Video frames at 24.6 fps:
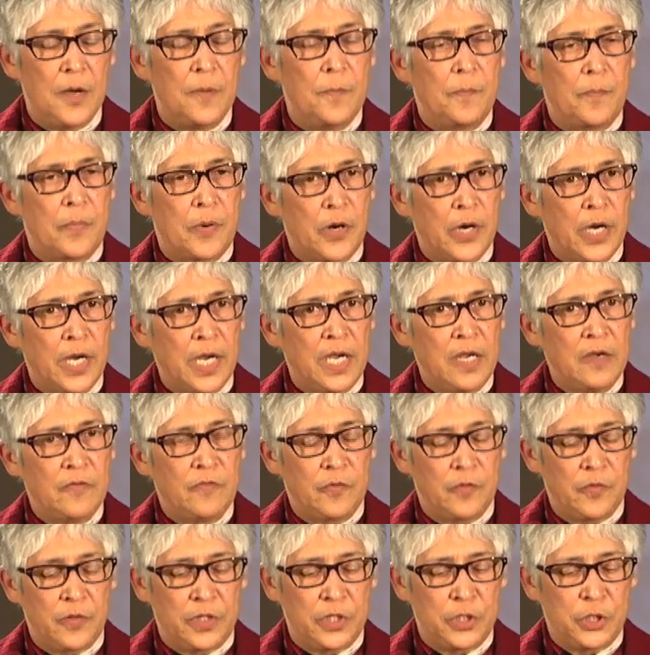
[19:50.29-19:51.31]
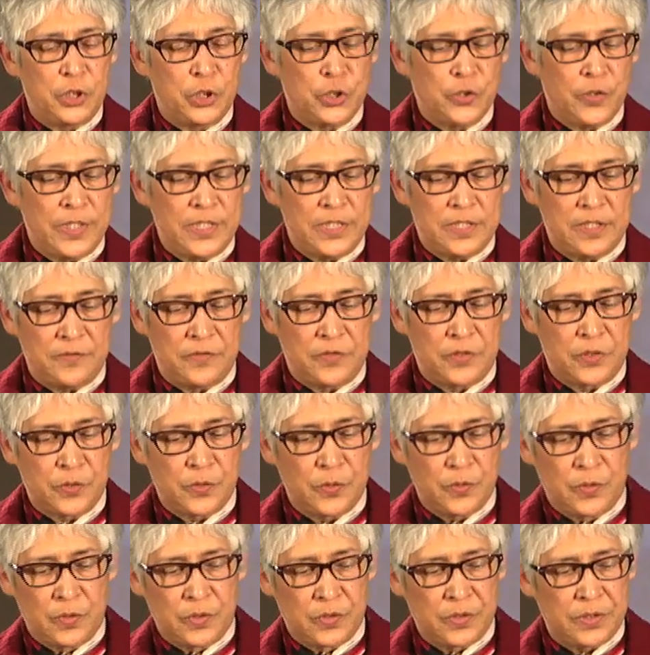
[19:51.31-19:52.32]
Pray for the choice of
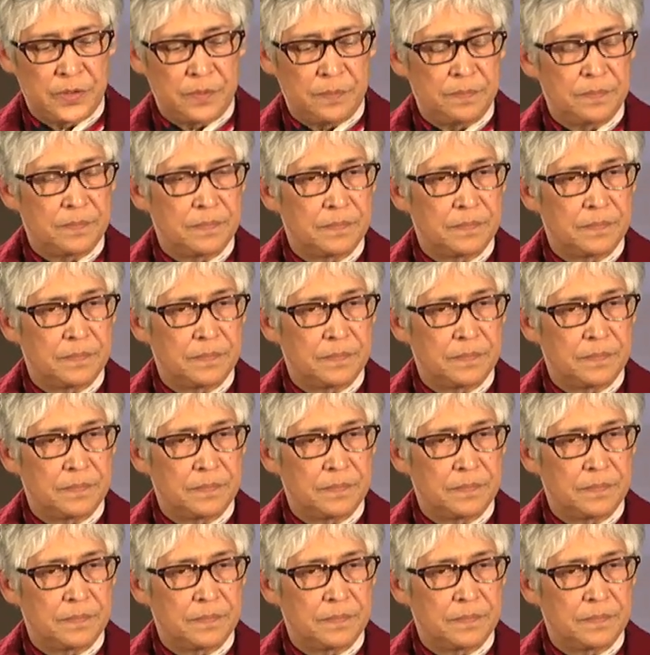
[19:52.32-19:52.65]
schools.